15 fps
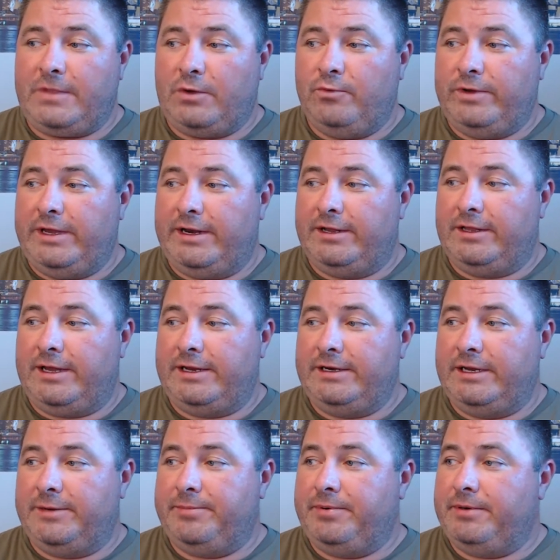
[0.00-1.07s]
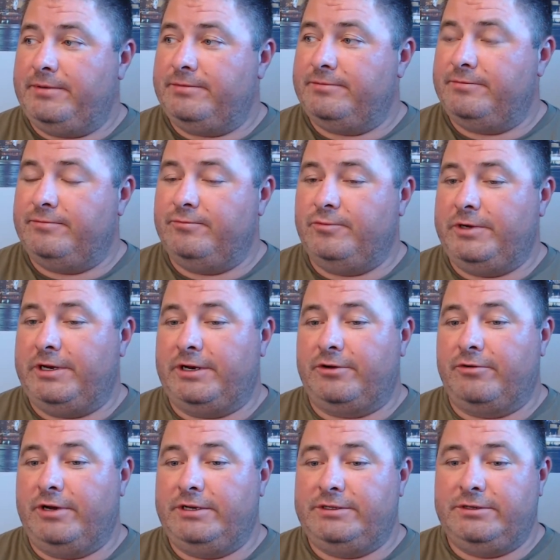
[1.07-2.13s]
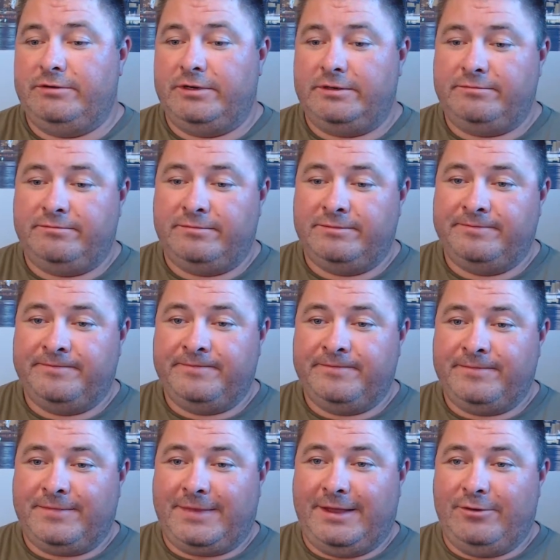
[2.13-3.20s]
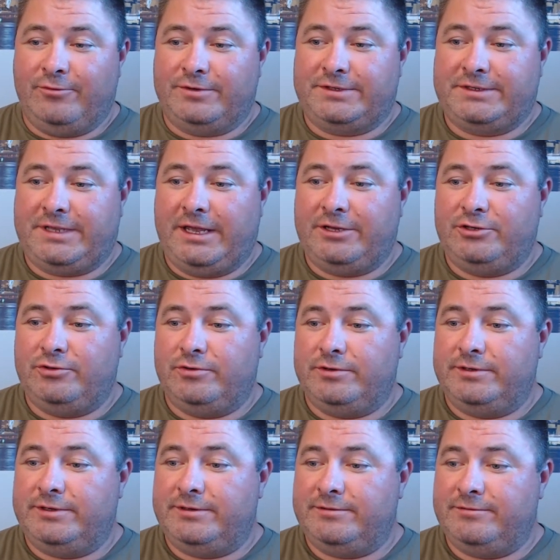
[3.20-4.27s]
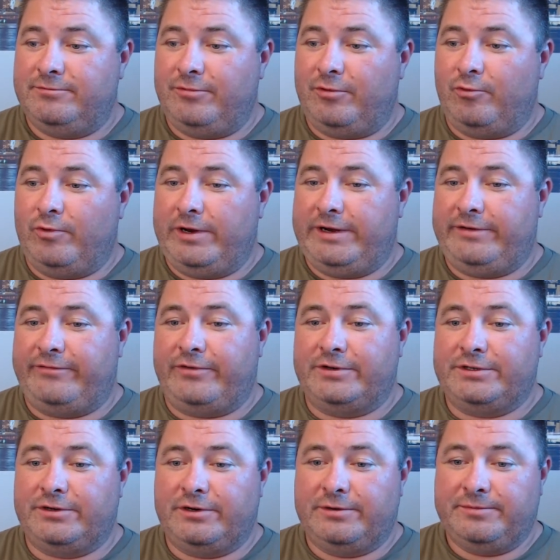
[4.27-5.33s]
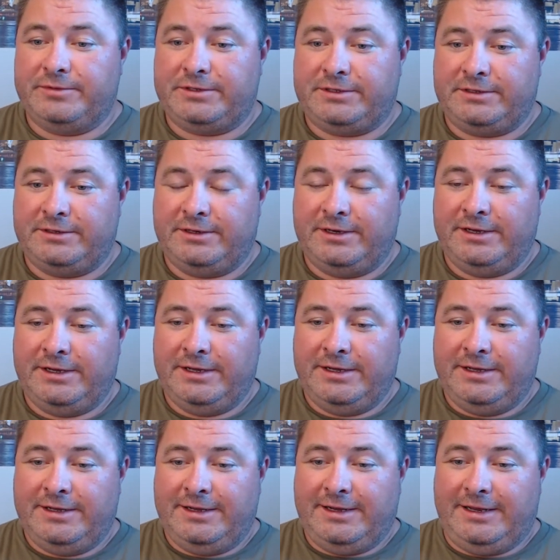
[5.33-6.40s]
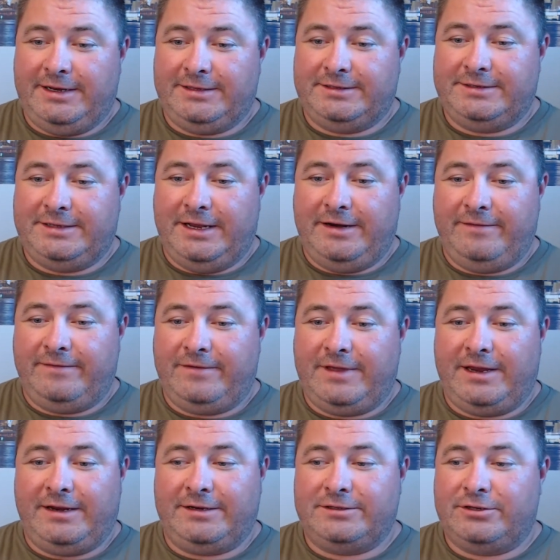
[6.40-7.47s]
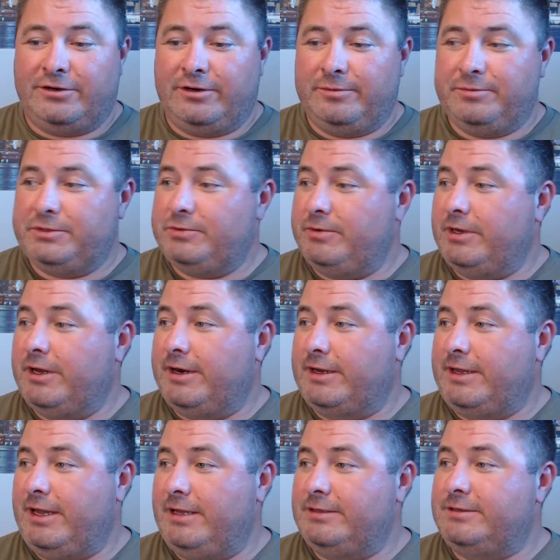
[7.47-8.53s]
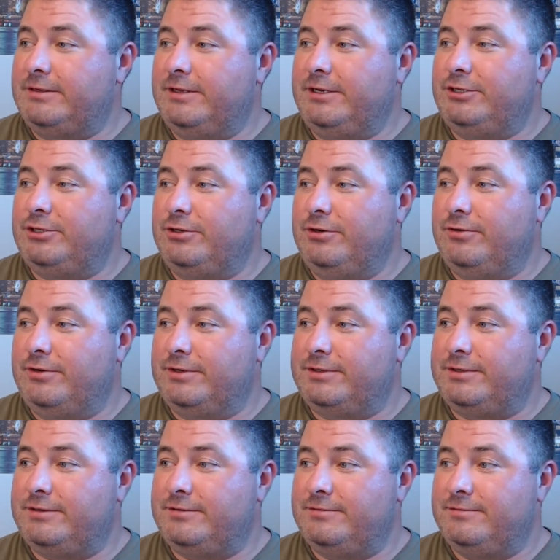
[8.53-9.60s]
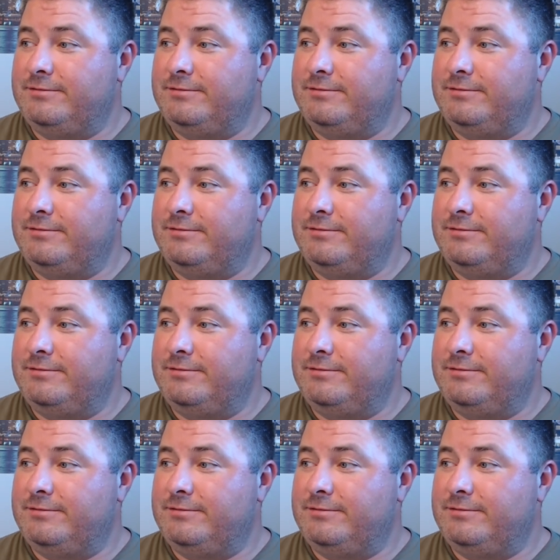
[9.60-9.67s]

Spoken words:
We had it lined up. We had agreed to it. It was scheduled. We were waiting for terms. And instead of getting terms, we got a cancellation notice.